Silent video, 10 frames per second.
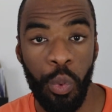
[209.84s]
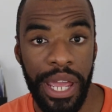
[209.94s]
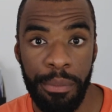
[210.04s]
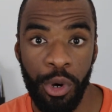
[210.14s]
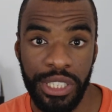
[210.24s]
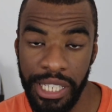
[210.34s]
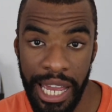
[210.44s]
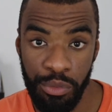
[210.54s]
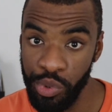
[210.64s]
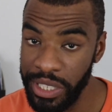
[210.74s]
way more
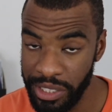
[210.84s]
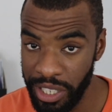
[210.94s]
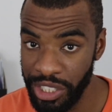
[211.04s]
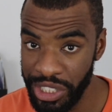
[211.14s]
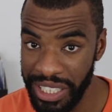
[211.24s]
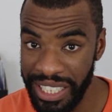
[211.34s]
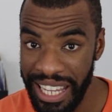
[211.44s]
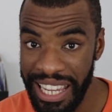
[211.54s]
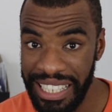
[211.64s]
time researching